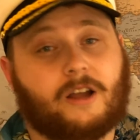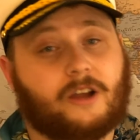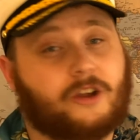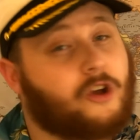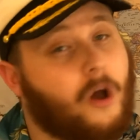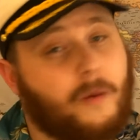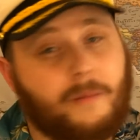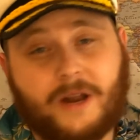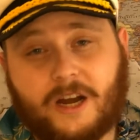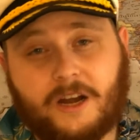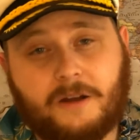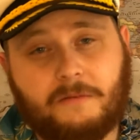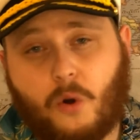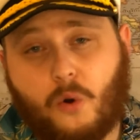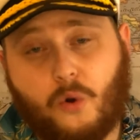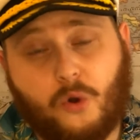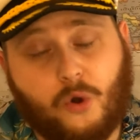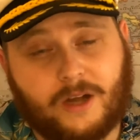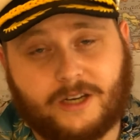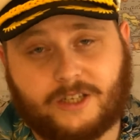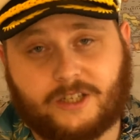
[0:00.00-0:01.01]
comment any
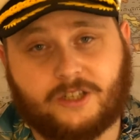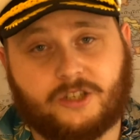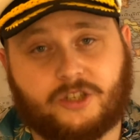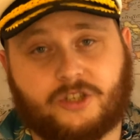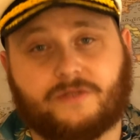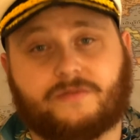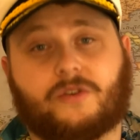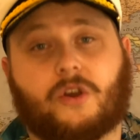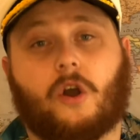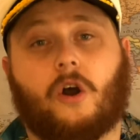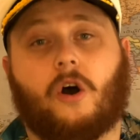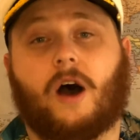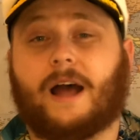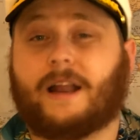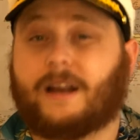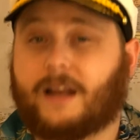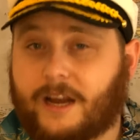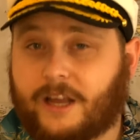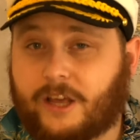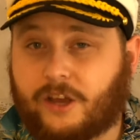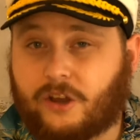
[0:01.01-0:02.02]
more questions you've got
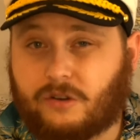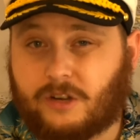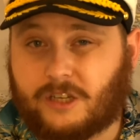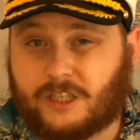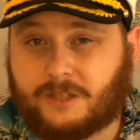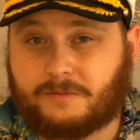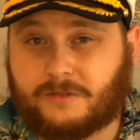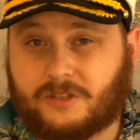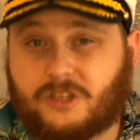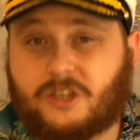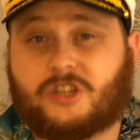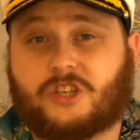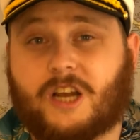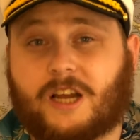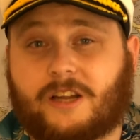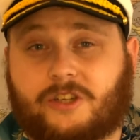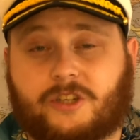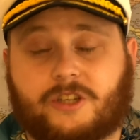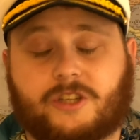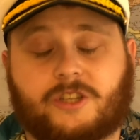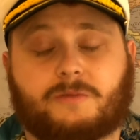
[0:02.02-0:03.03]
and any crisp
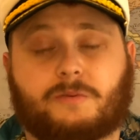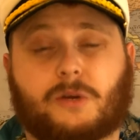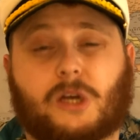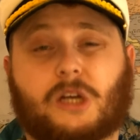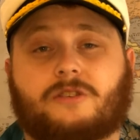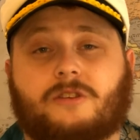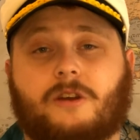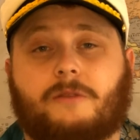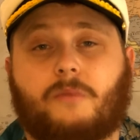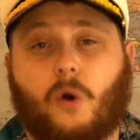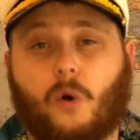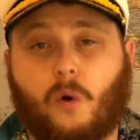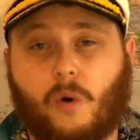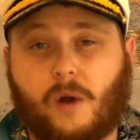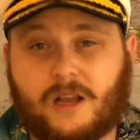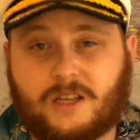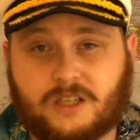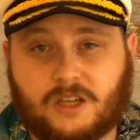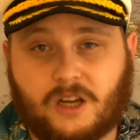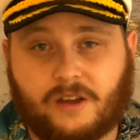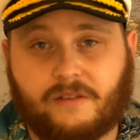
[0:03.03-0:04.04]
suggestions, because I'm
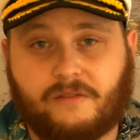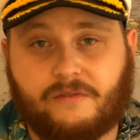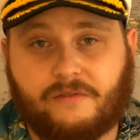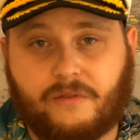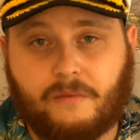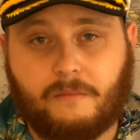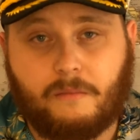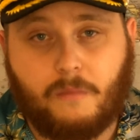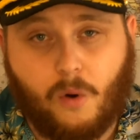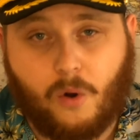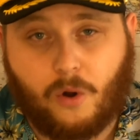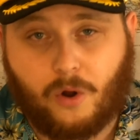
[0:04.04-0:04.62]
always looking for more